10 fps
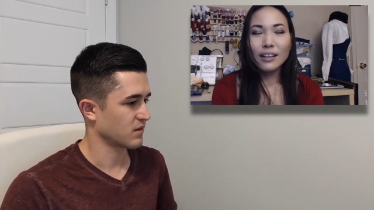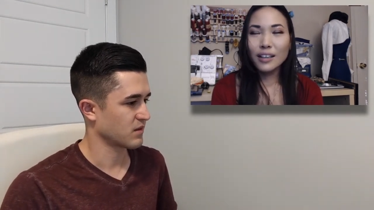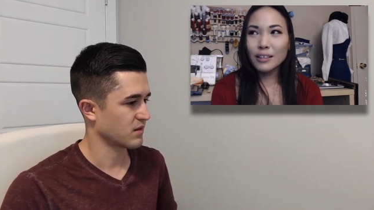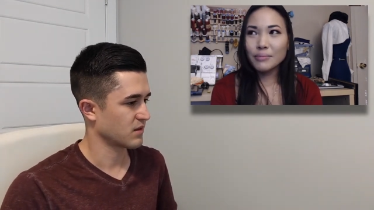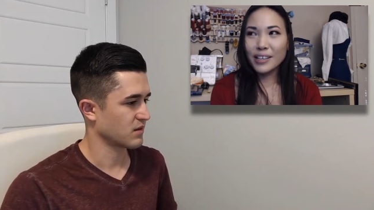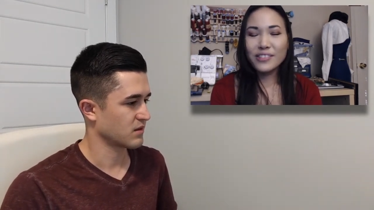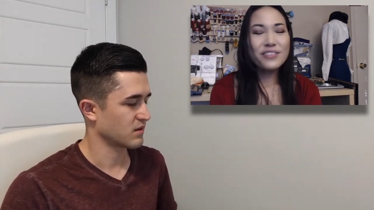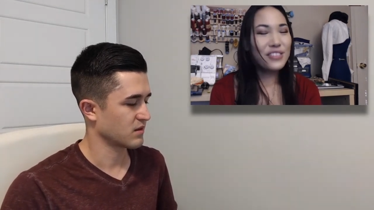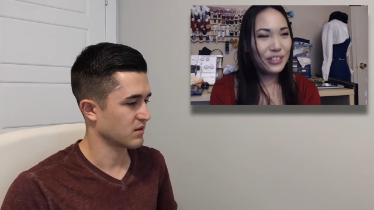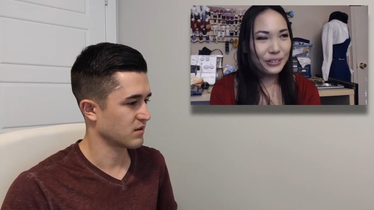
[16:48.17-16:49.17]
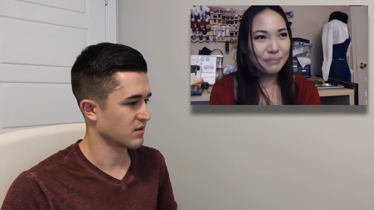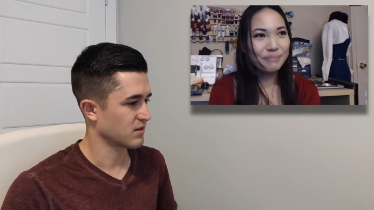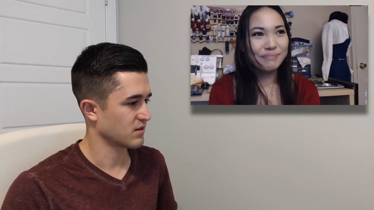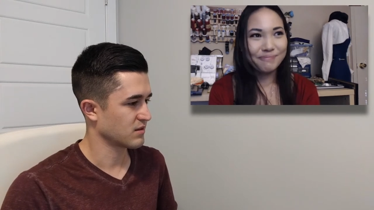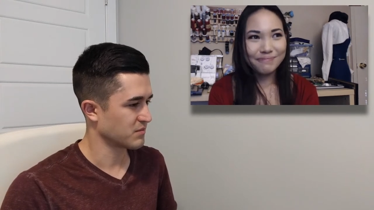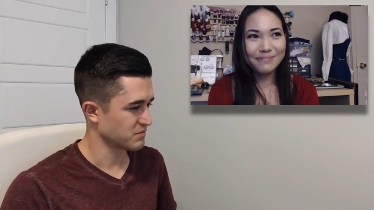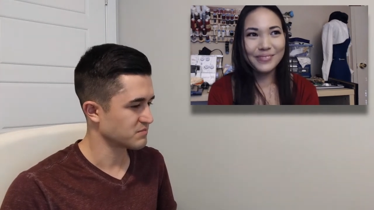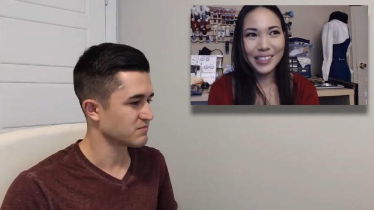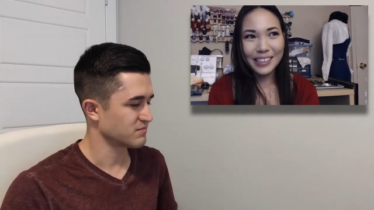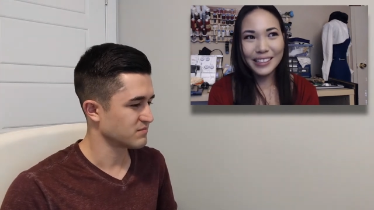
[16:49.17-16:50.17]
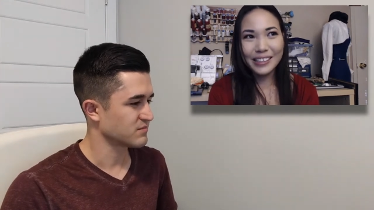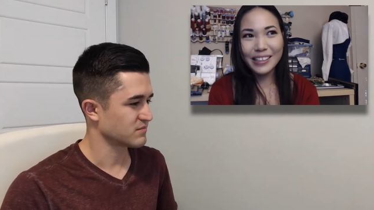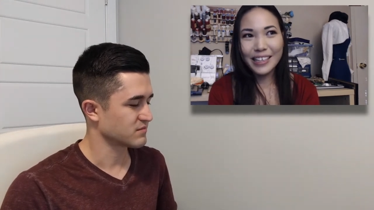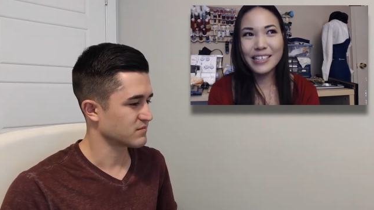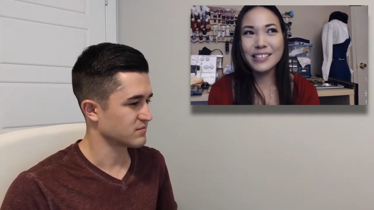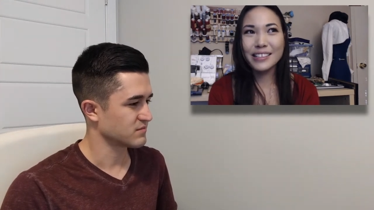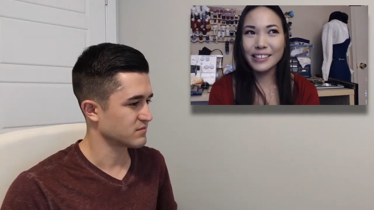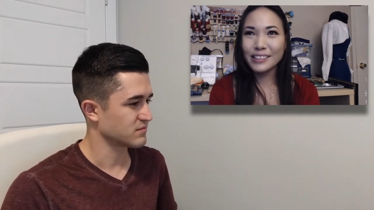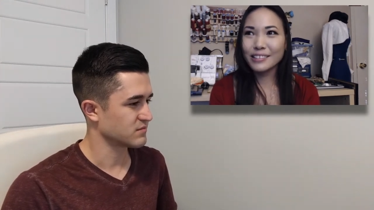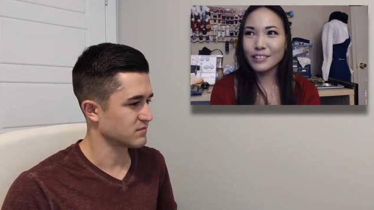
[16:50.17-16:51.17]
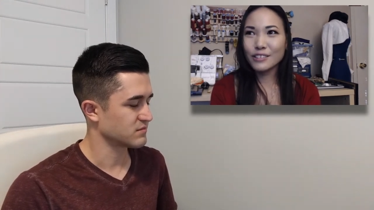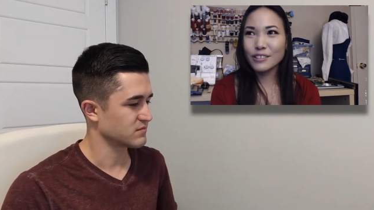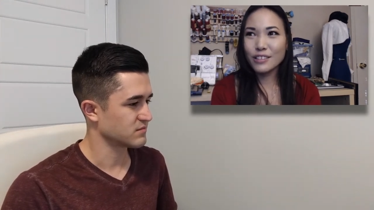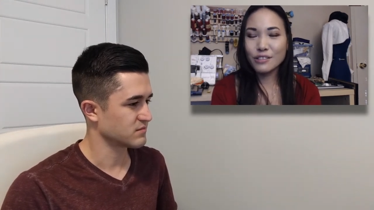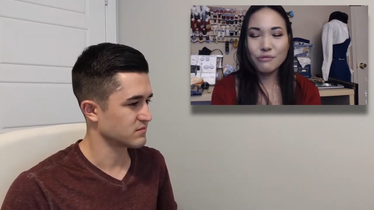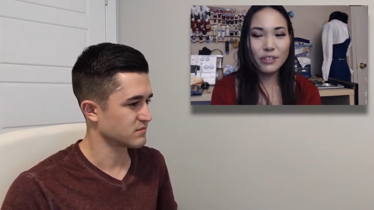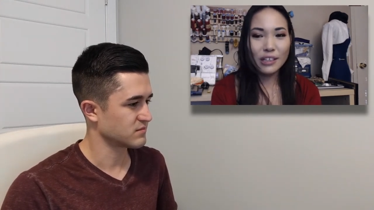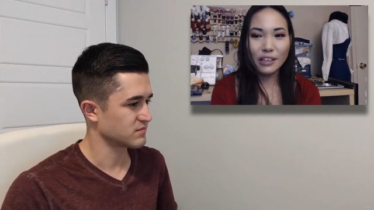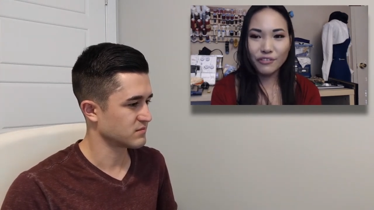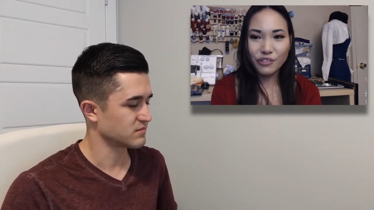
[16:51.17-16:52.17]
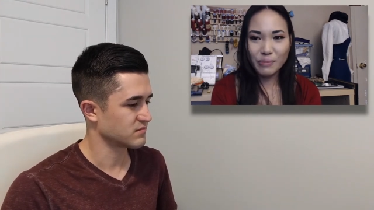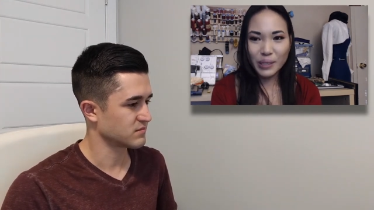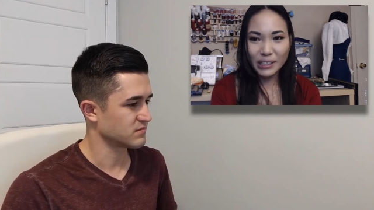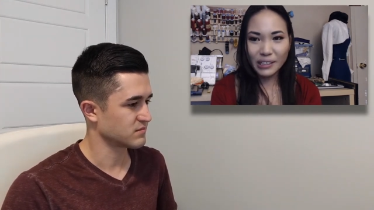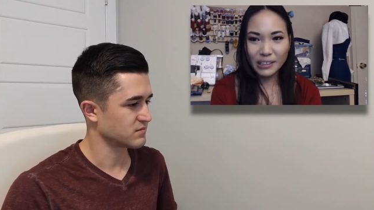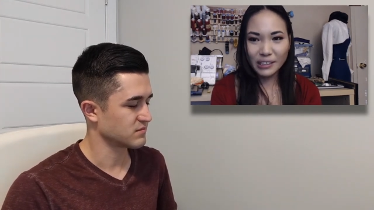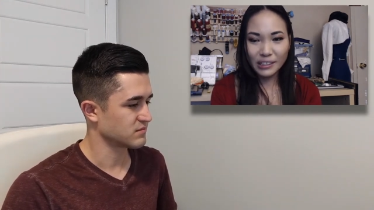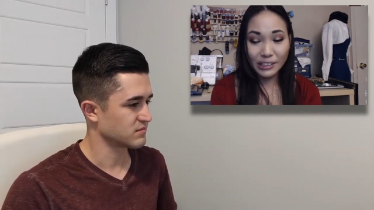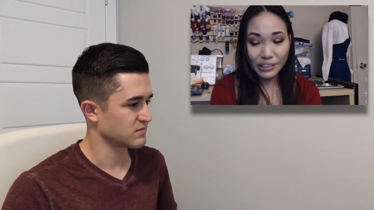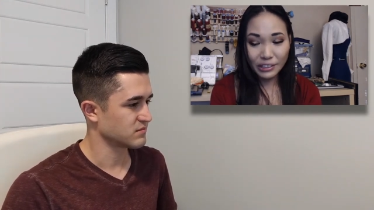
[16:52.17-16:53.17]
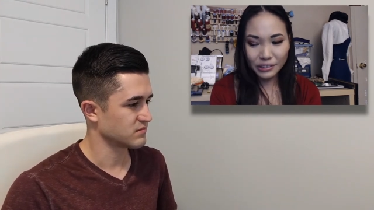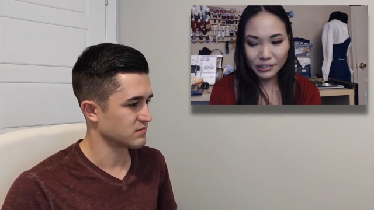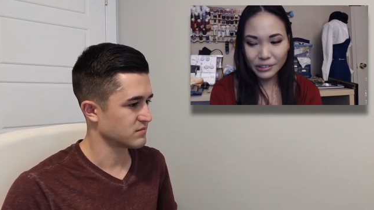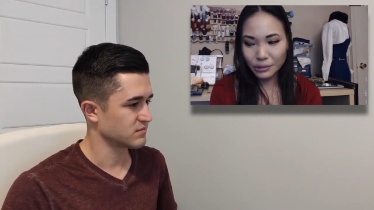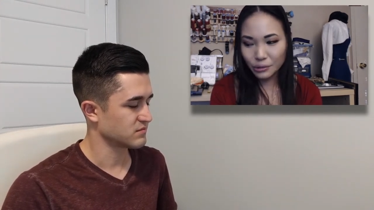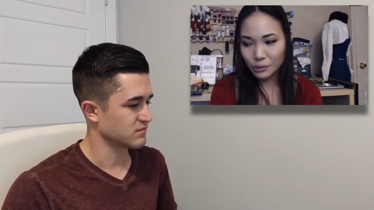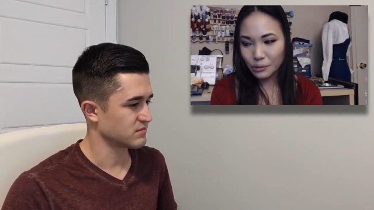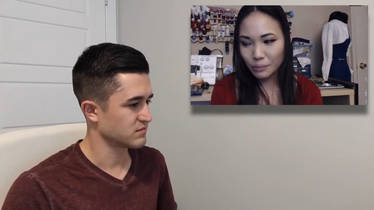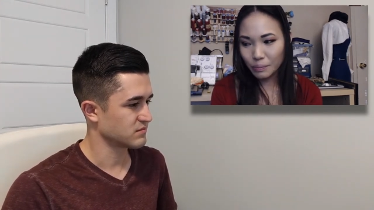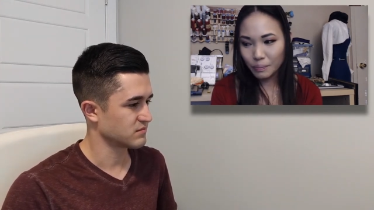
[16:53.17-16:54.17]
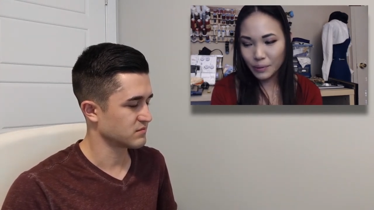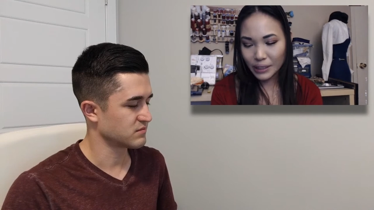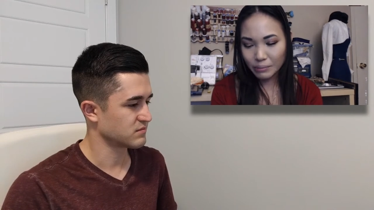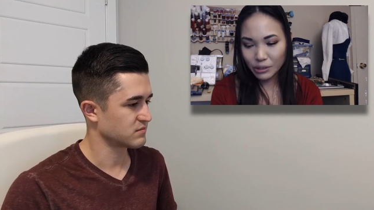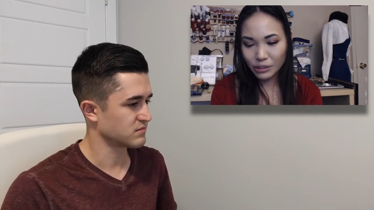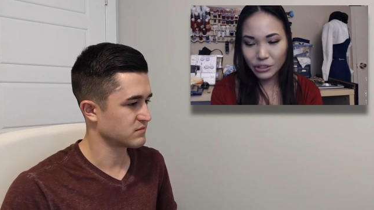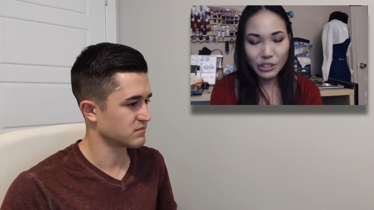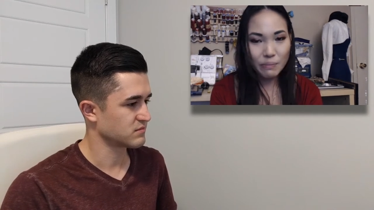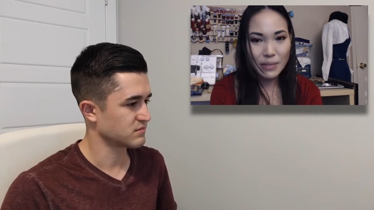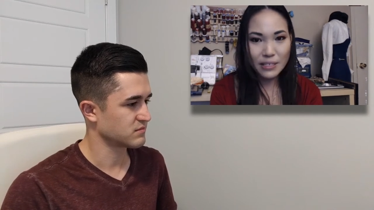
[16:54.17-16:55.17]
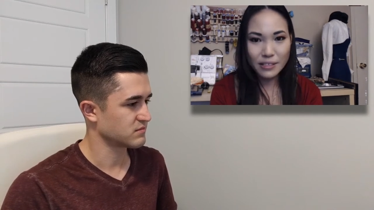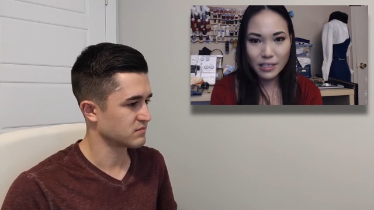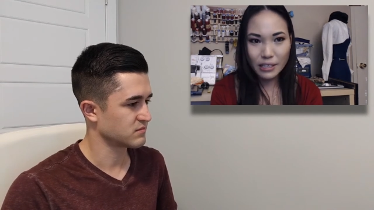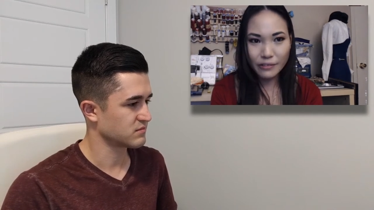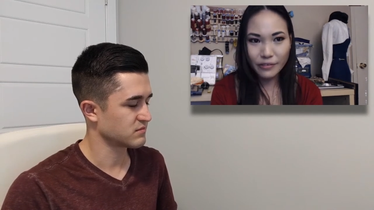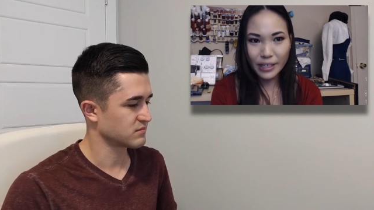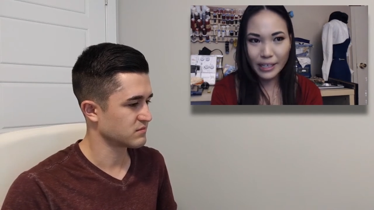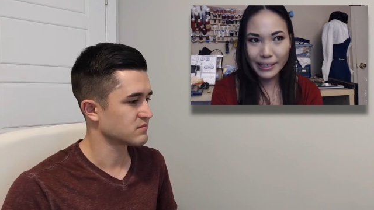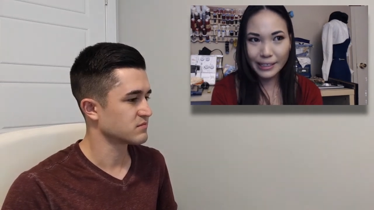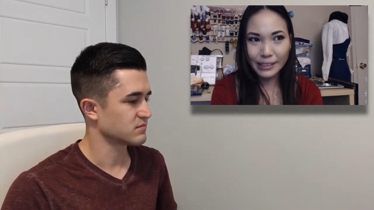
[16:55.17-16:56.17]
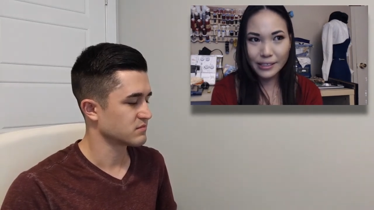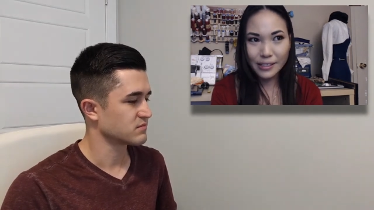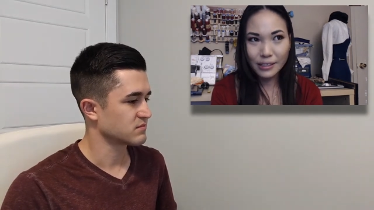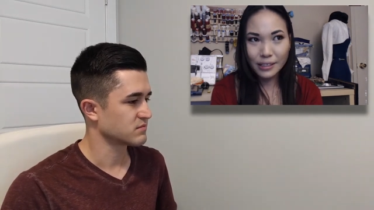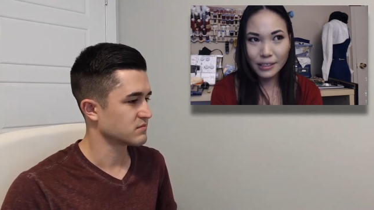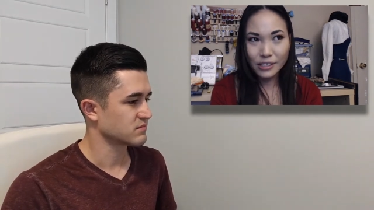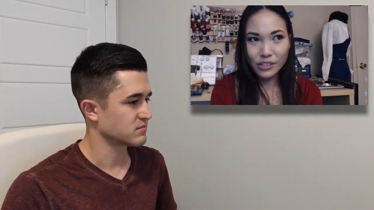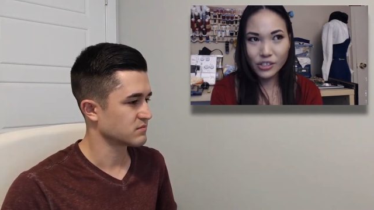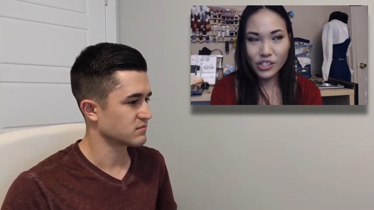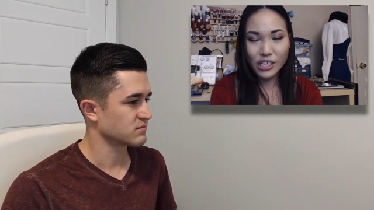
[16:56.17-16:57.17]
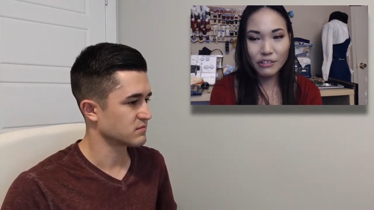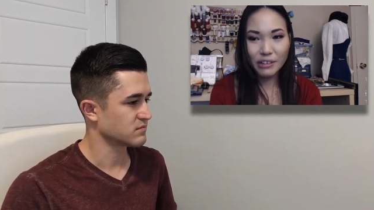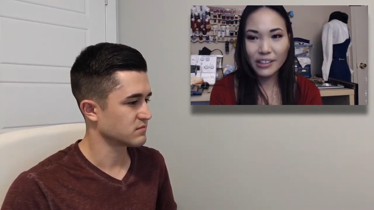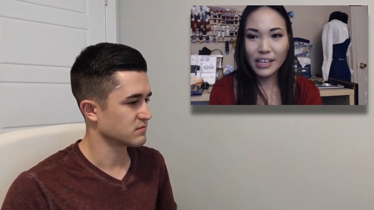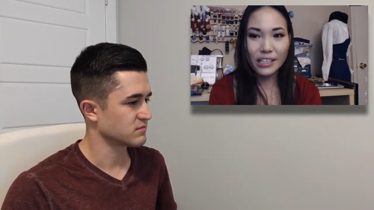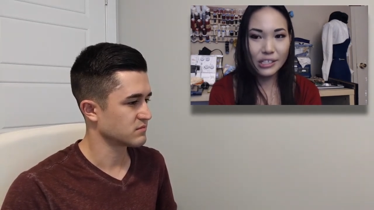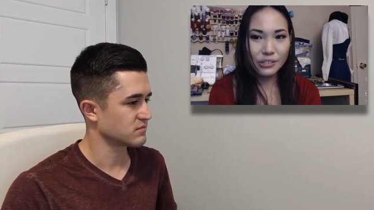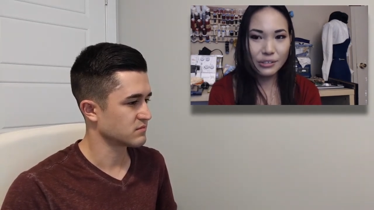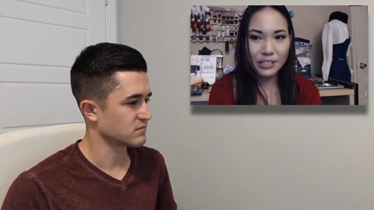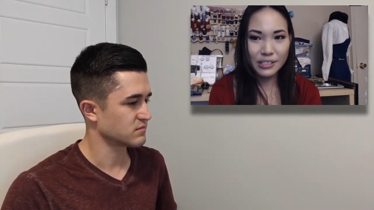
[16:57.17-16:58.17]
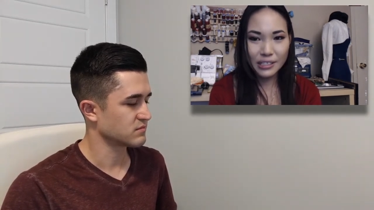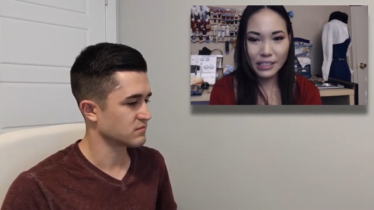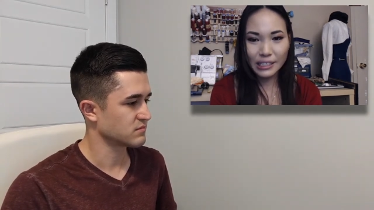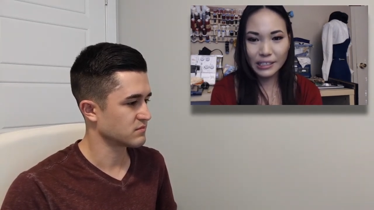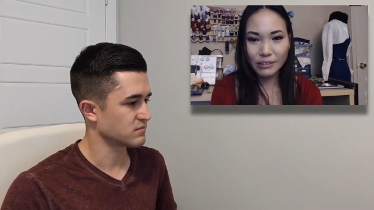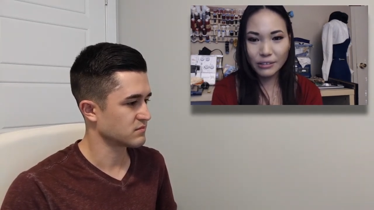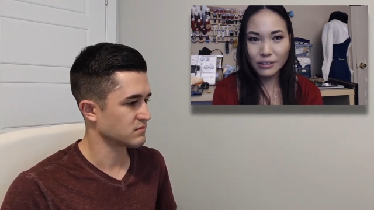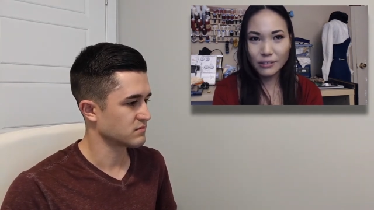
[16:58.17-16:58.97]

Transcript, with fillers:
Speaker 1: Um, I think so. Uh, like I said, it's really hard for me here to be able to show my stuff and generate that interest in